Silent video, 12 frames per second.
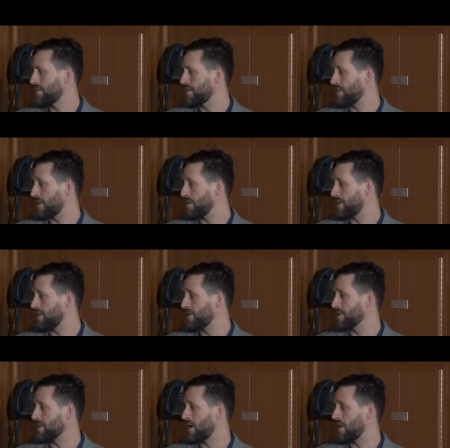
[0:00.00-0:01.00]
for anybody who
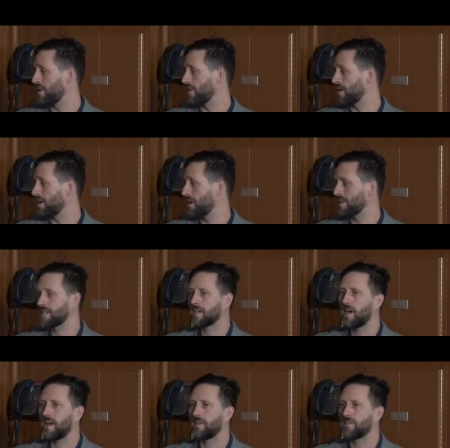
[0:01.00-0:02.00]
doesn't know, it is a
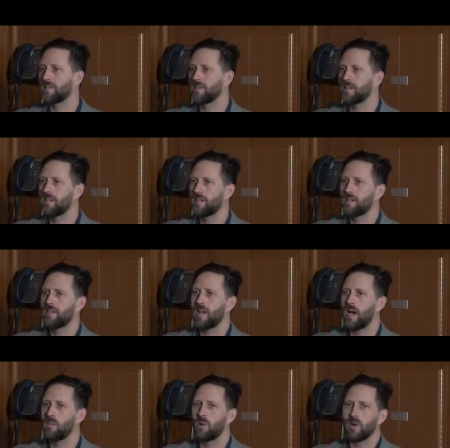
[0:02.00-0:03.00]
kind of
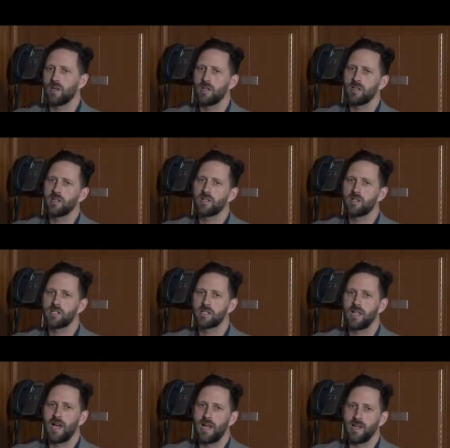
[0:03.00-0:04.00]
cowboy
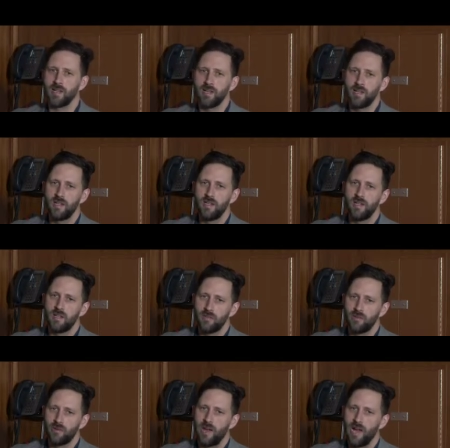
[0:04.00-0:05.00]
slang
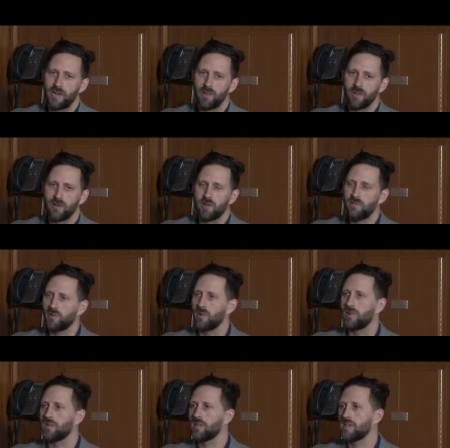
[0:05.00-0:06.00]
vernacular
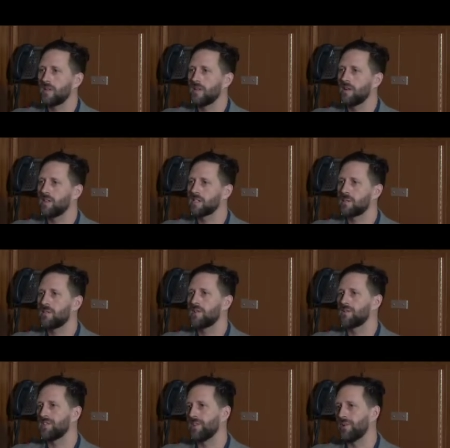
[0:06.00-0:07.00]
for, you know, somebody
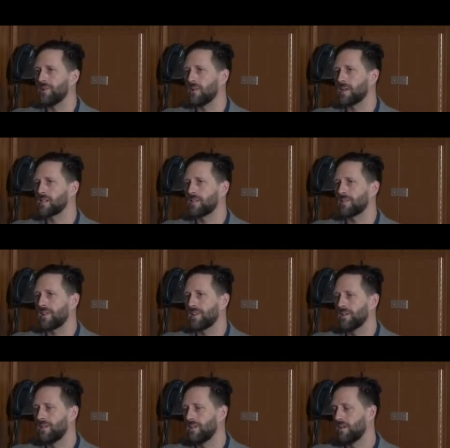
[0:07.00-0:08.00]
who's new at
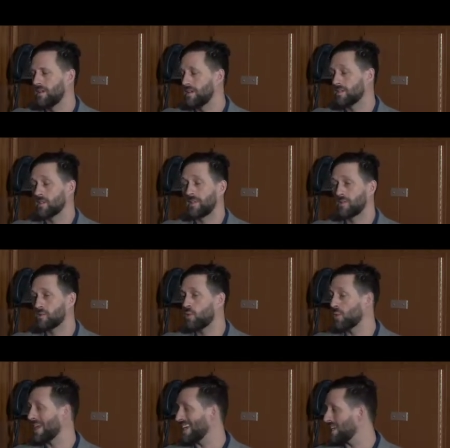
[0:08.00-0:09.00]
something, somebody who's
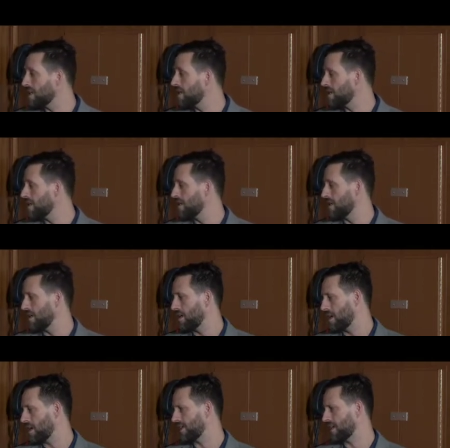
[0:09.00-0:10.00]
green.
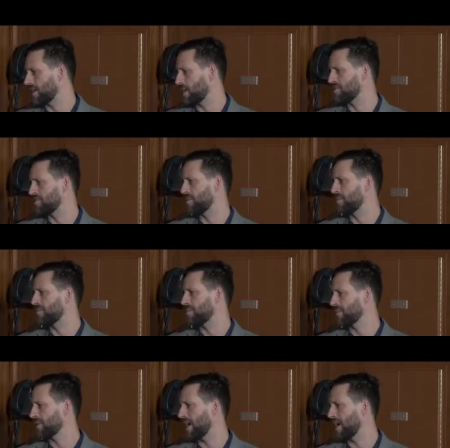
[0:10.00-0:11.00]
I think it comes from
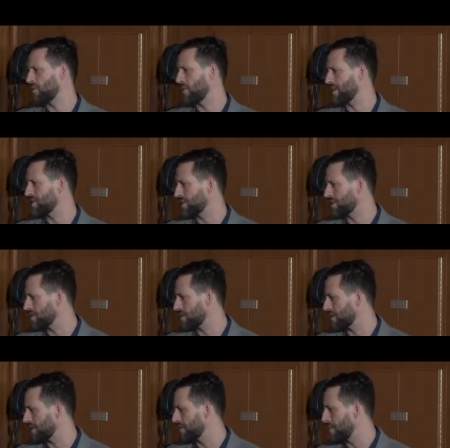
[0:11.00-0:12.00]
cattle ranching or
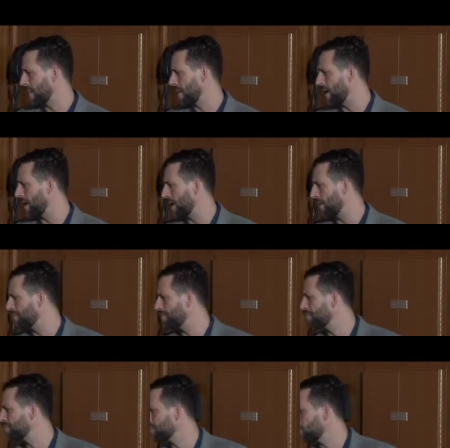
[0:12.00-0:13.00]
something.
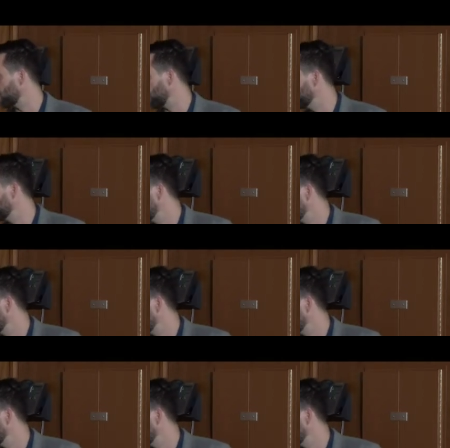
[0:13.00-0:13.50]
Okay.